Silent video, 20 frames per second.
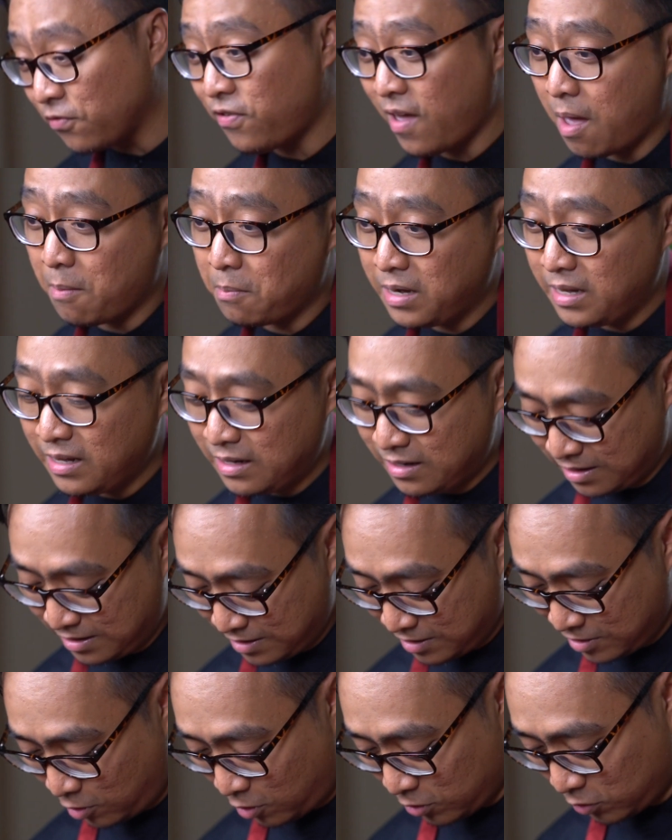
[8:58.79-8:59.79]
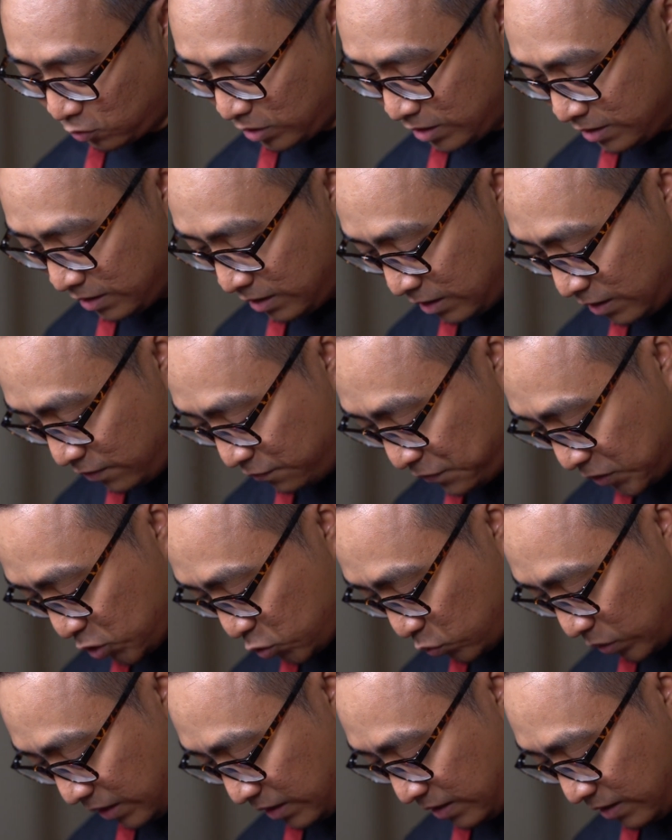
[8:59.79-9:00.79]
as a family or to learn
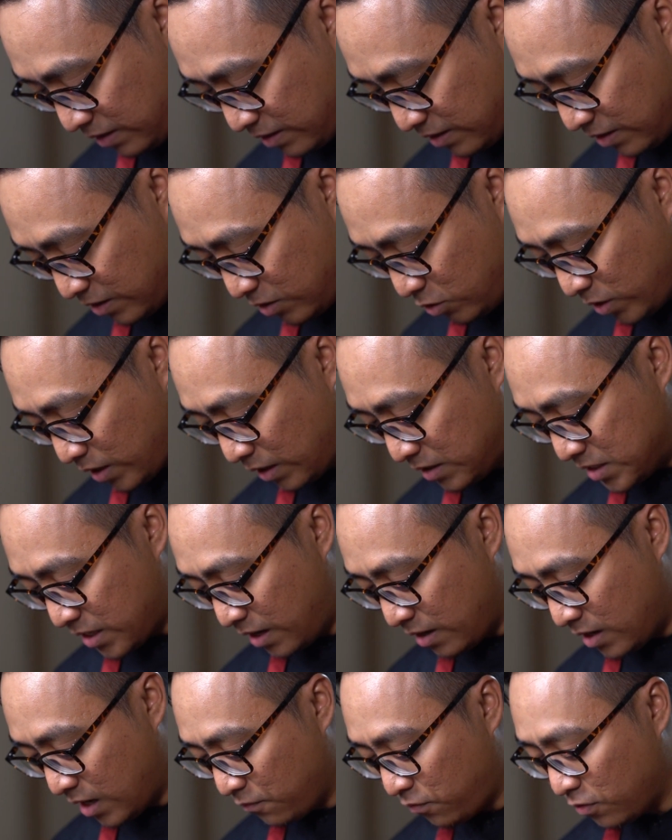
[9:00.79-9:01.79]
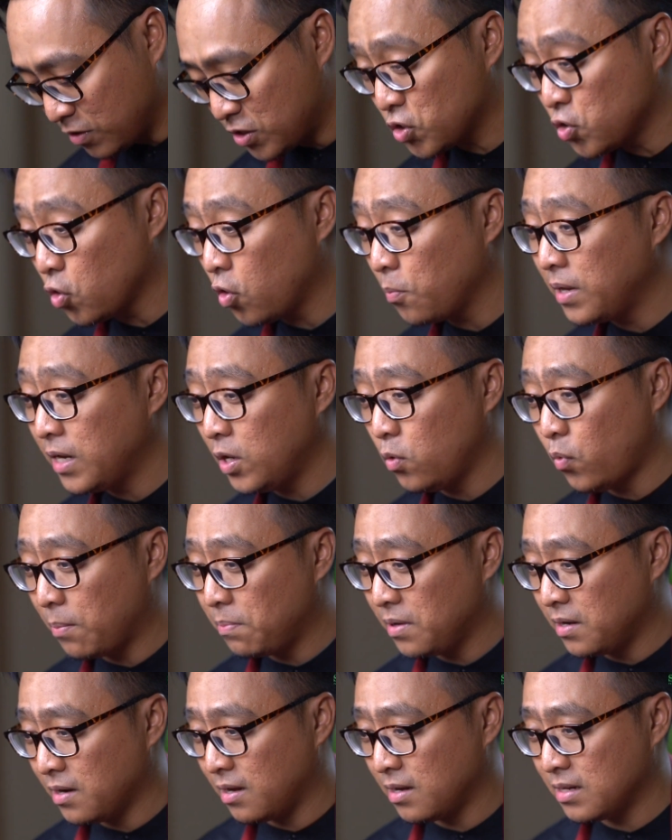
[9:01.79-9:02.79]
individually. You can sign up for so
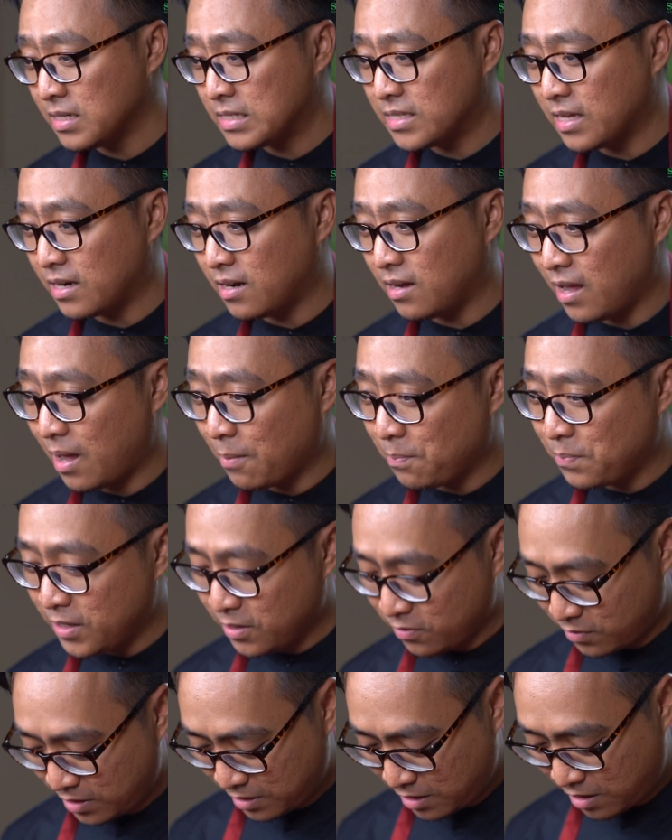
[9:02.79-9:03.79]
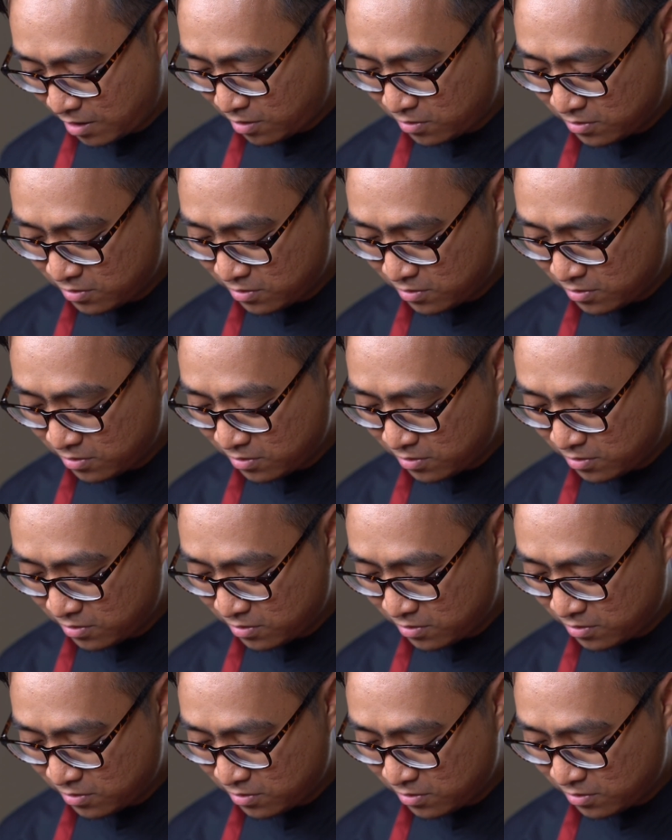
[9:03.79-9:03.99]
many webinars that are happening right